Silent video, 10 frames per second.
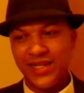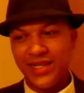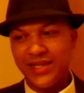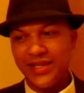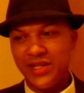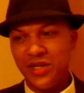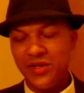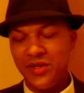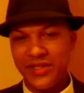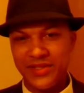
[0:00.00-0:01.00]
You know,
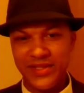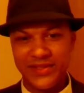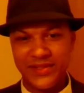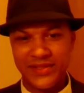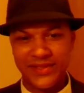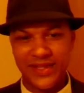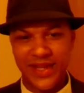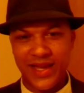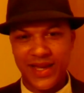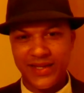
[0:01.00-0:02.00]
it's.
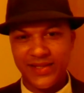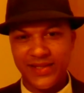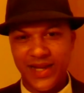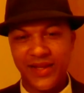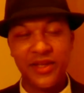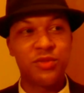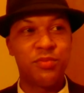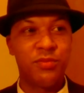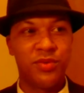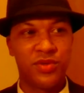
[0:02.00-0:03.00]
I like the
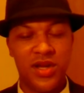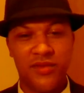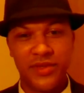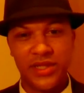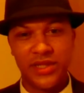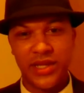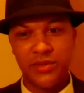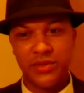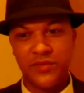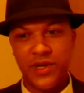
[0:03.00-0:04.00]
purple glove. I thought that
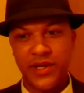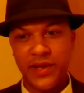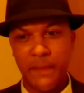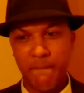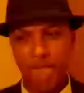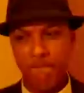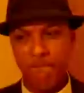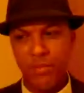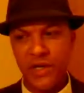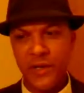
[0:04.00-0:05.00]
was funny,
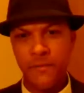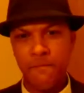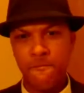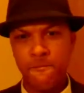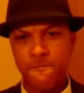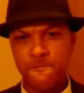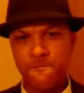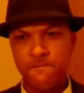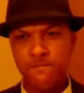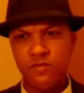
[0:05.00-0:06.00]
but
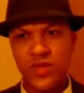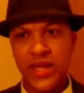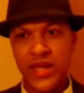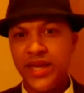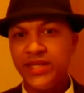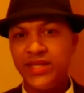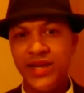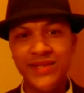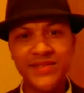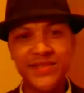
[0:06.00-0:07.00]
he
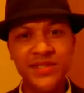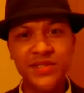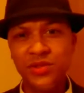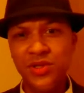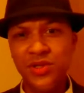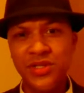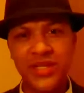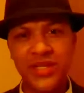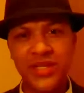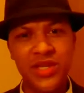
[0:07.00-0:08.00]
doesn't look even
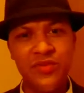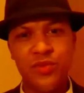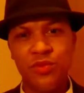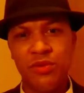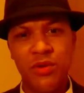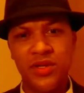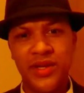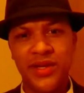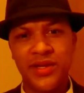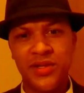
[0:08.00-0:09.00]
remotely like a
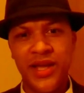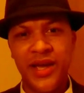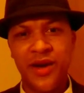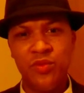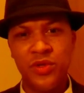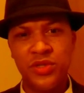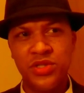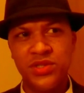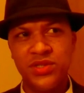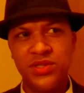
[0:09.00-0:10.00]
clown, which is
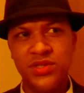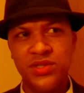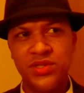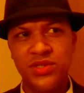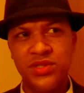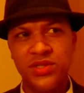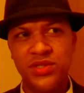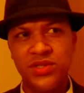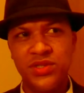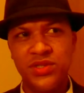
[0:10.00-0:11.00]
literally the one thing
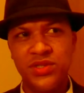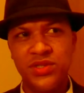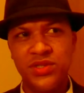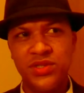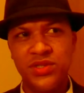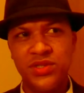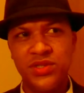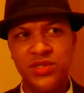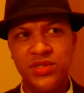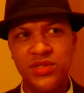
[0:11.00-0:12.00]
you're supposed to do with the
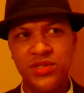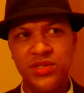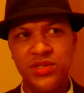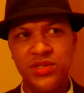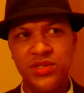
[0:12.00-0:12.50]
Joker.